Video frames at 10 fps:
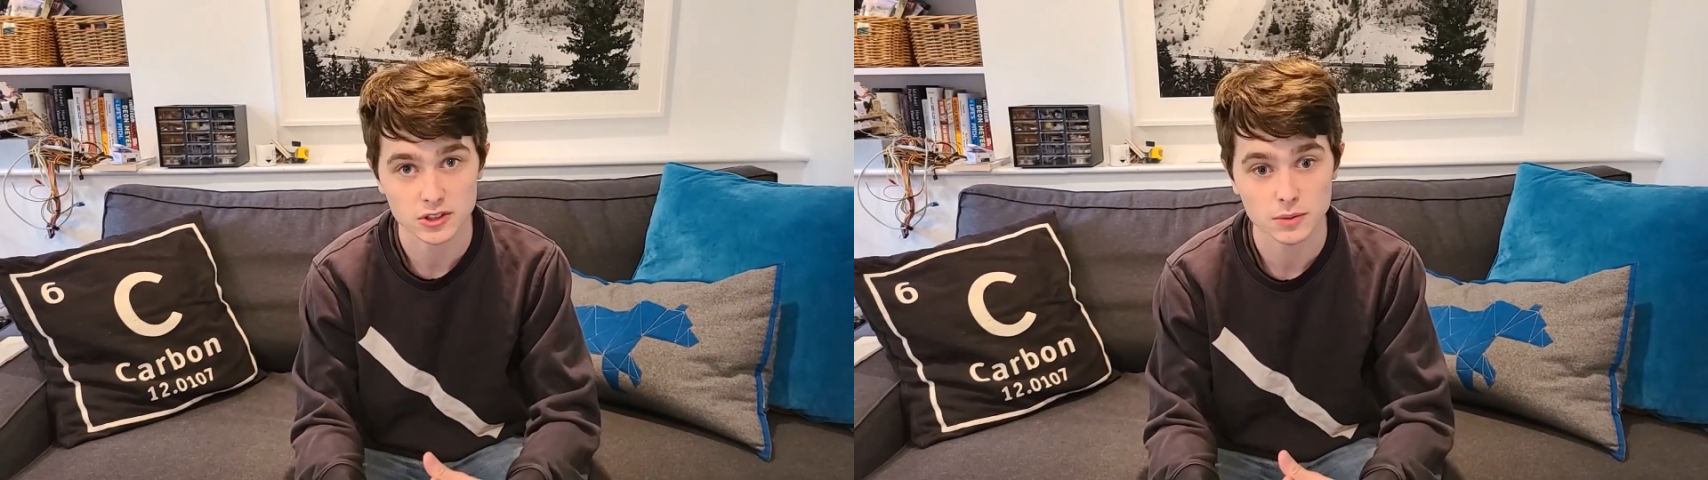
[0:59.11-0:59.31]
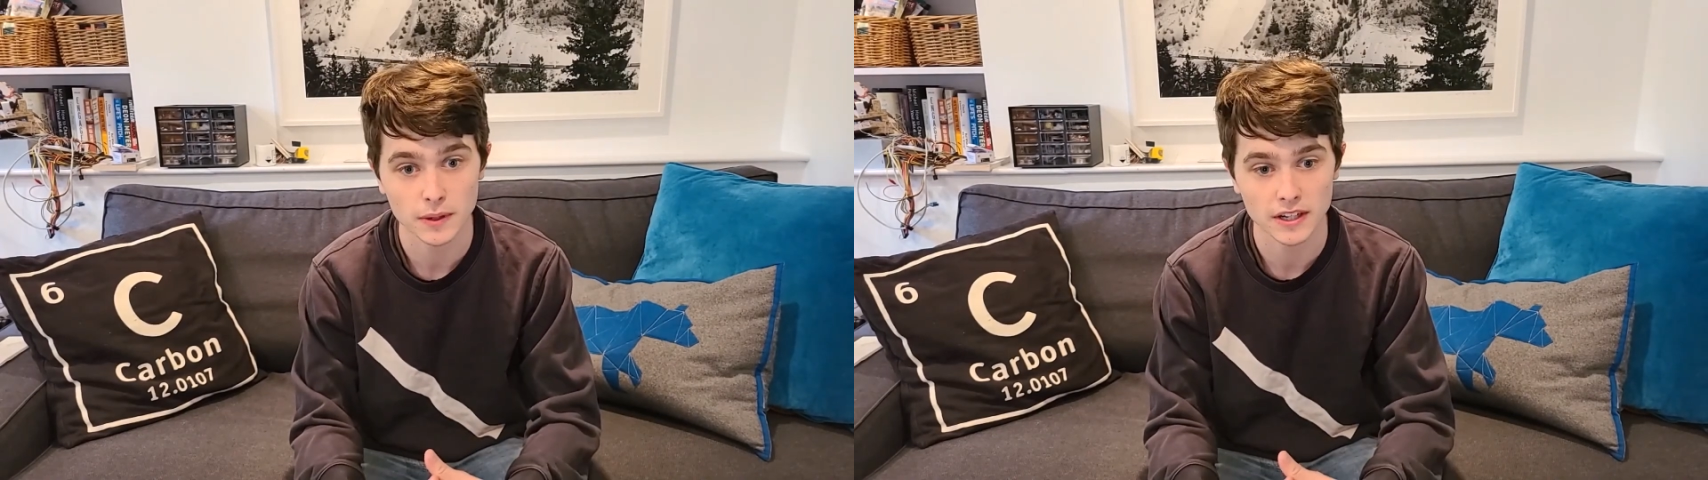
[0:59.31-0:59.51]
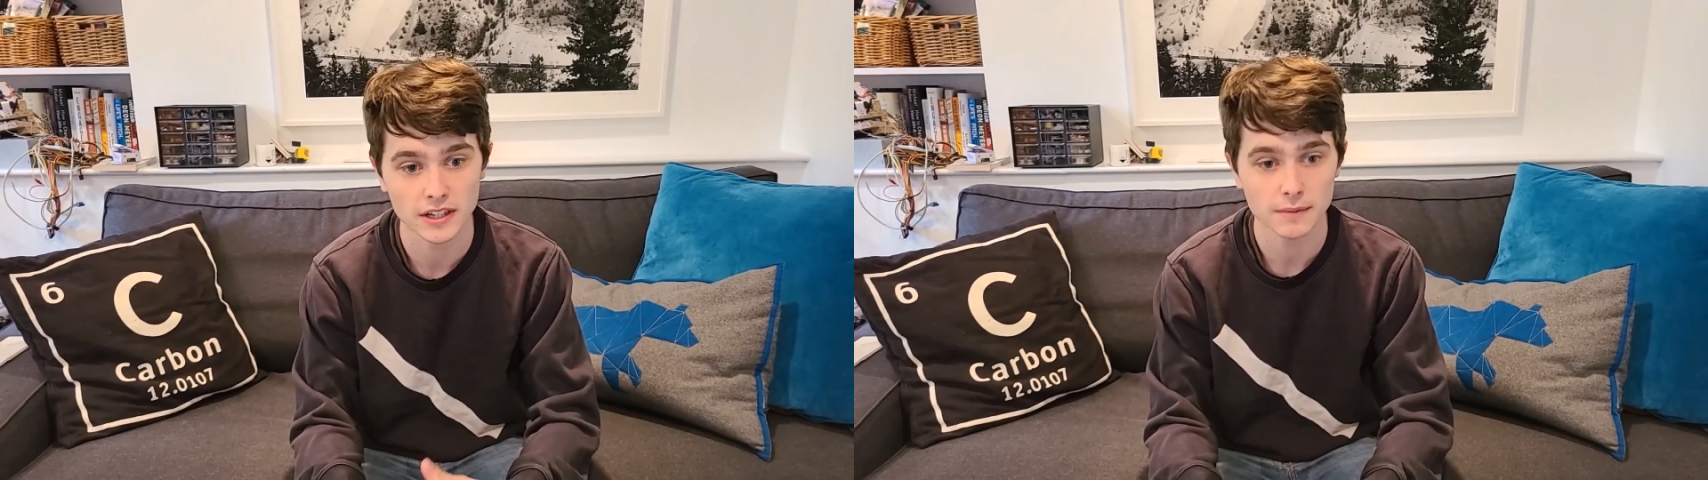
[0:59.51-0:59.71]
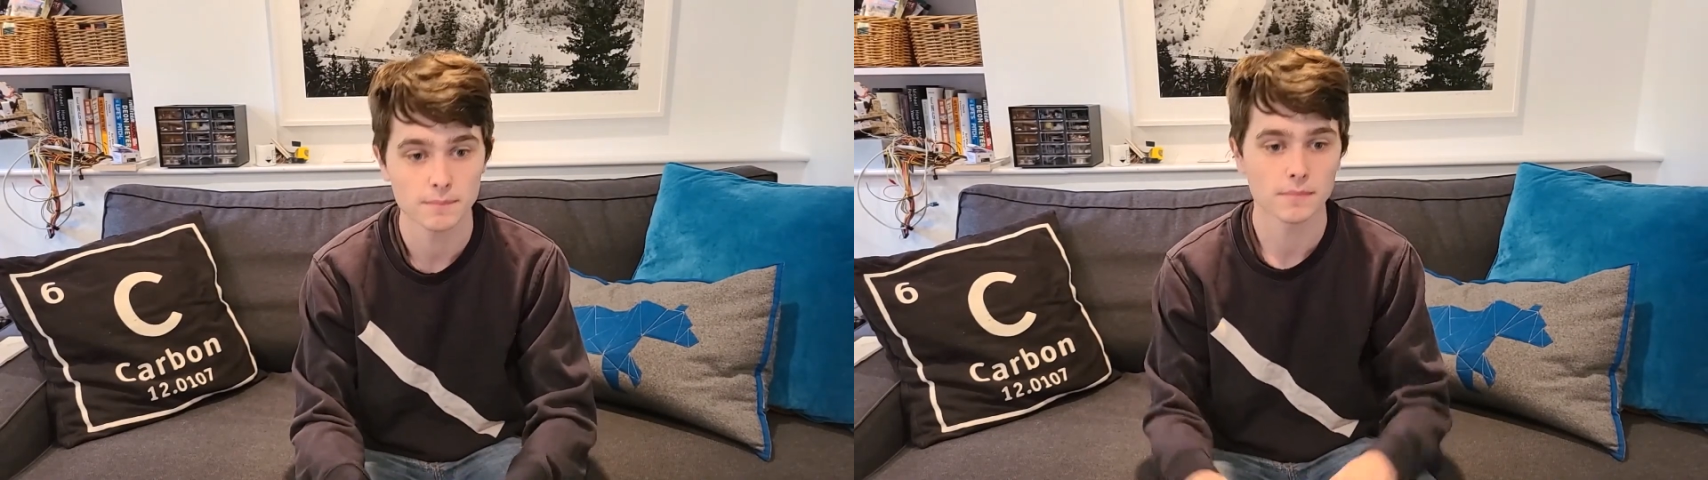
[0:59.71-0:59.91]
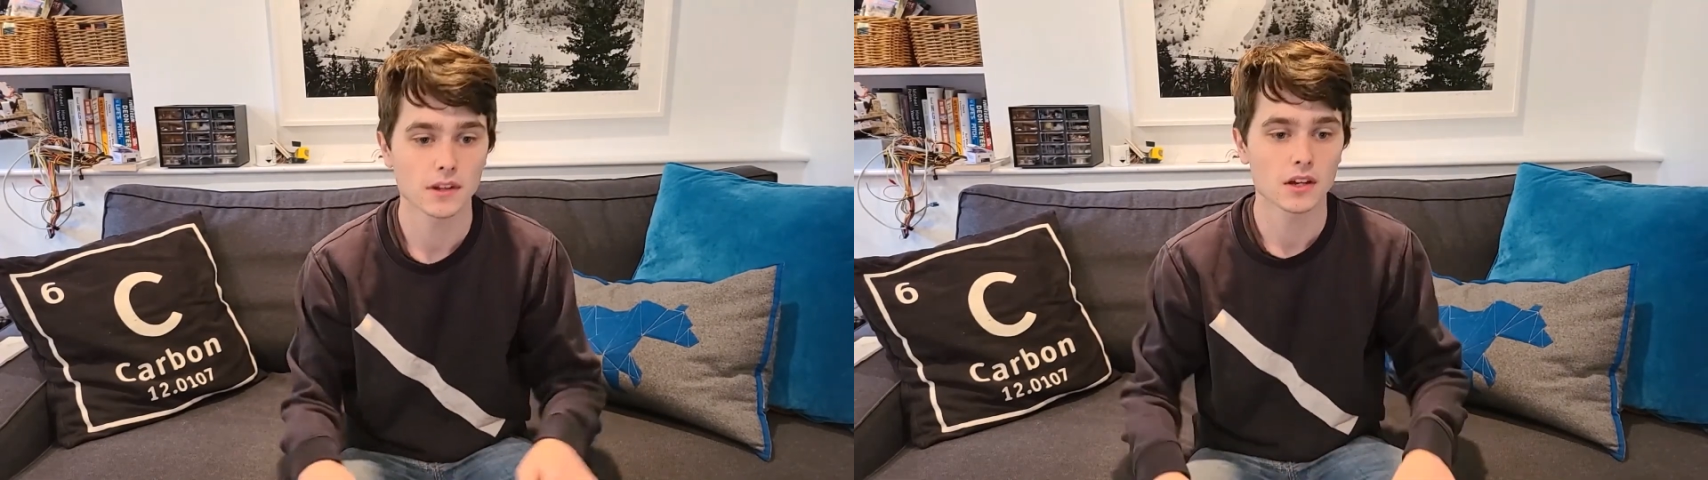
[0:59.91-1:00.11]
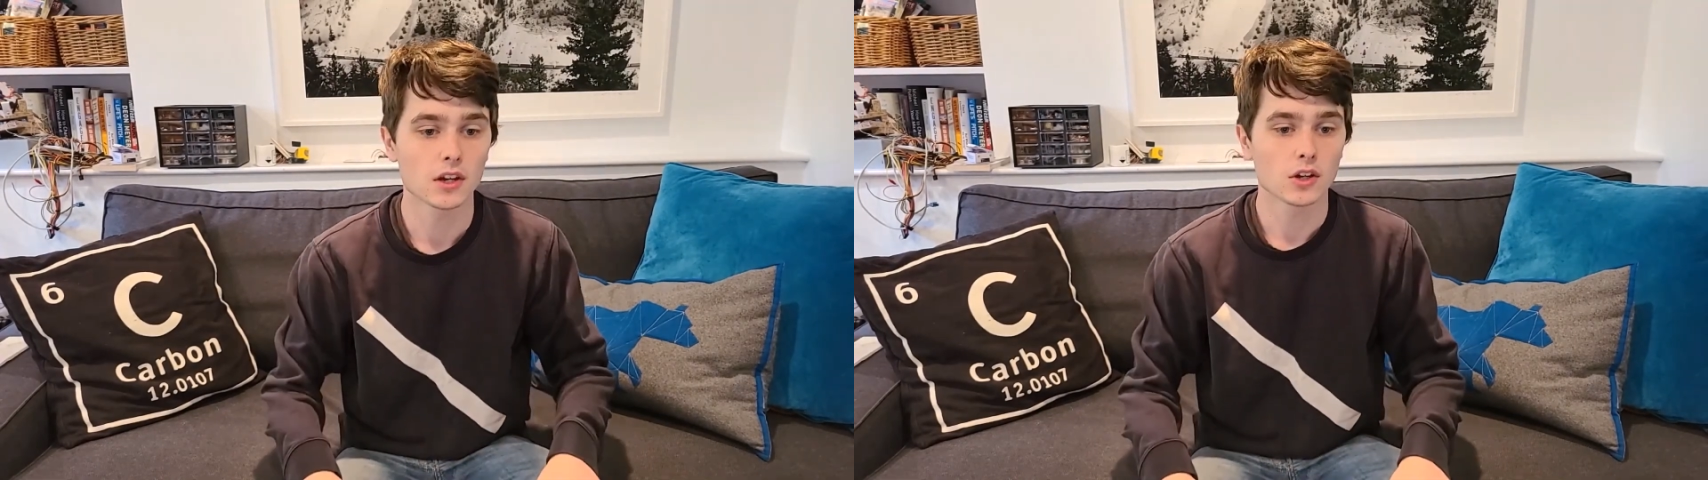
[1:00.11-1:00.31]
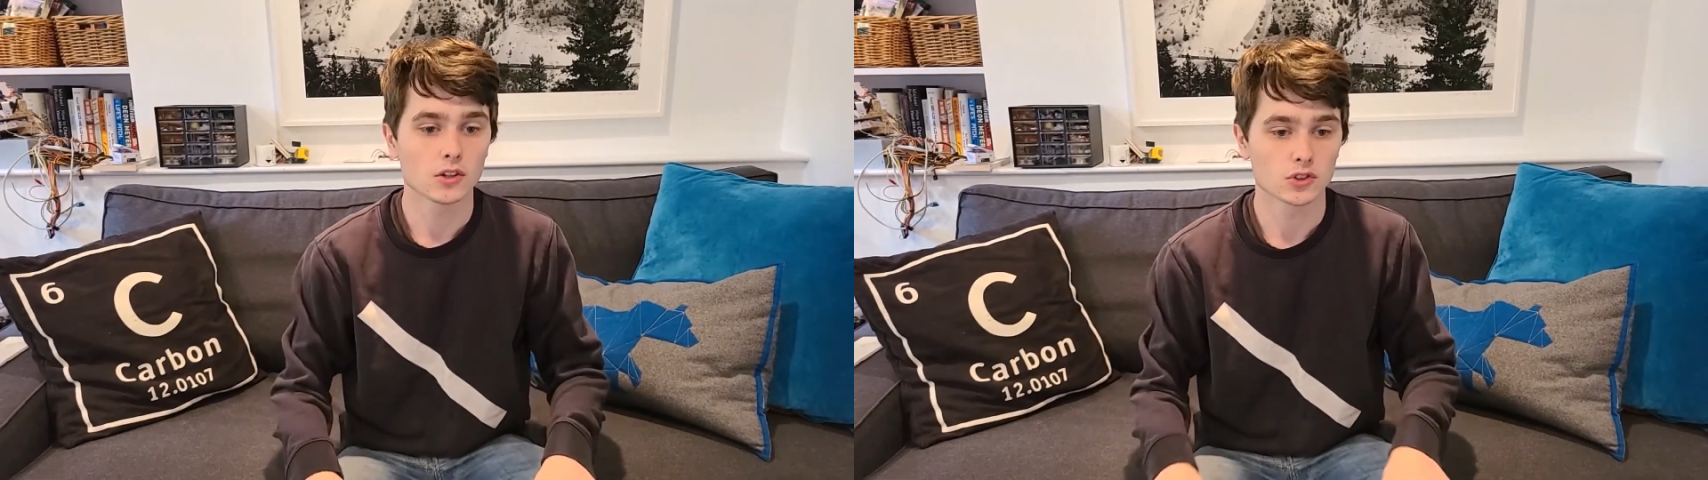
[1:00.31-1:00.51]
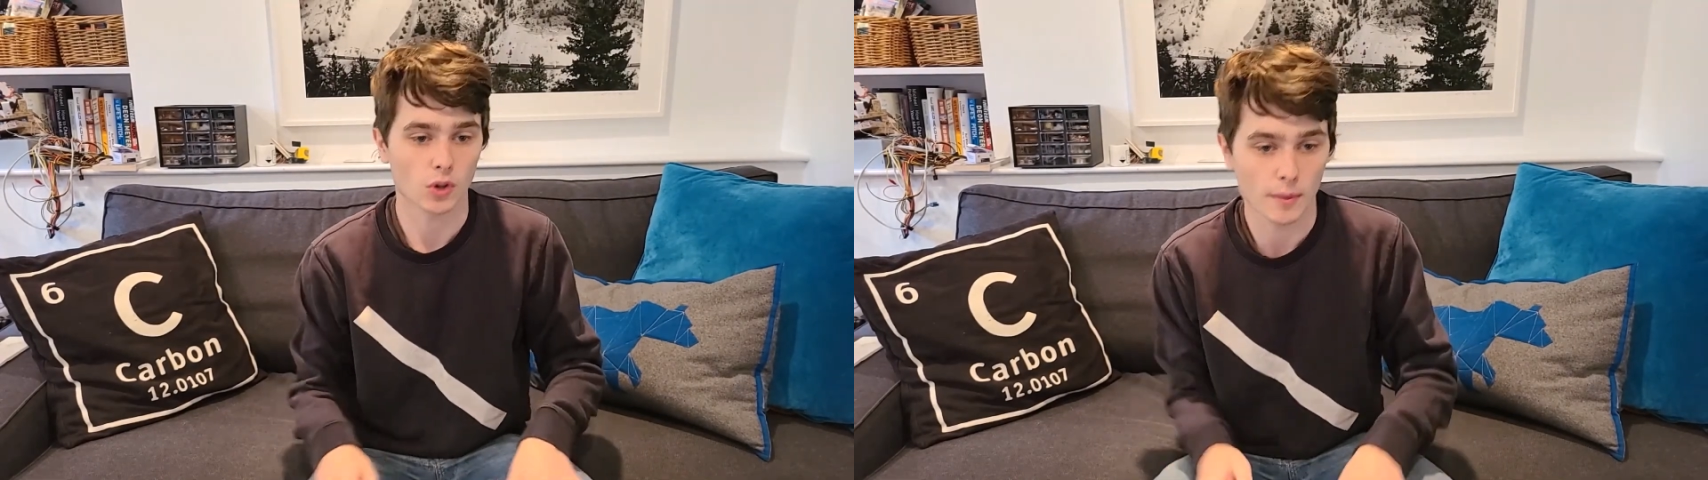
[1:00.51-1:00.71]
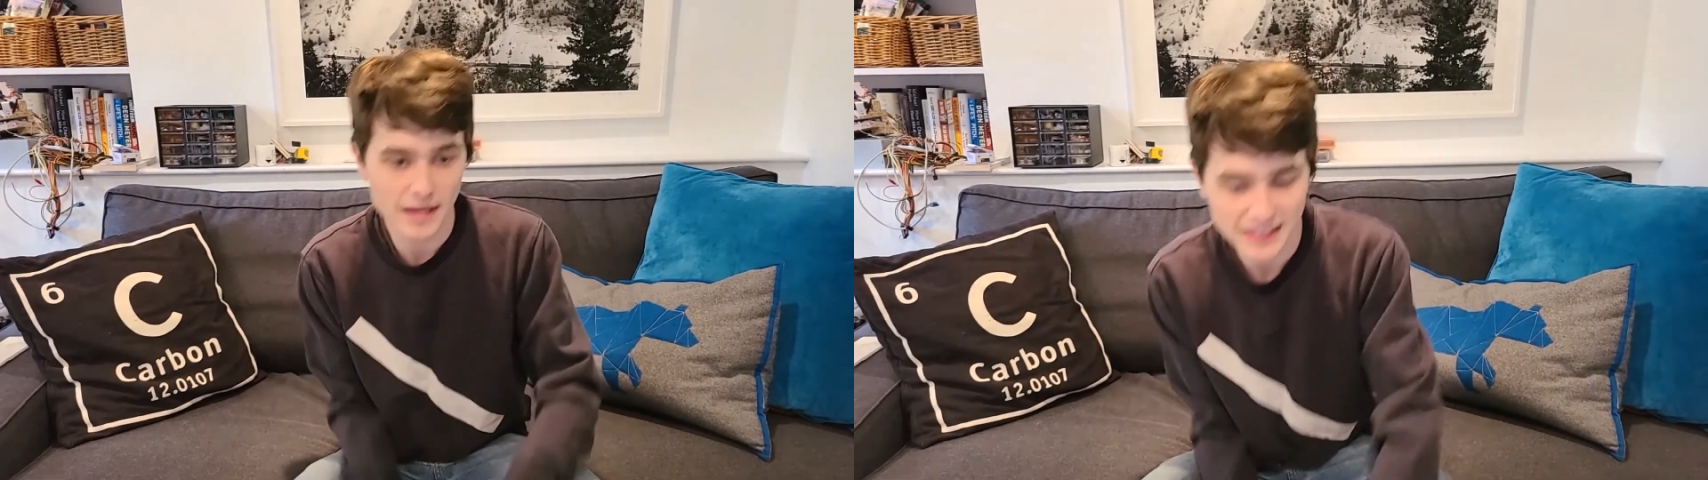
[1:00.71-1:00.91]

stupidity. So I made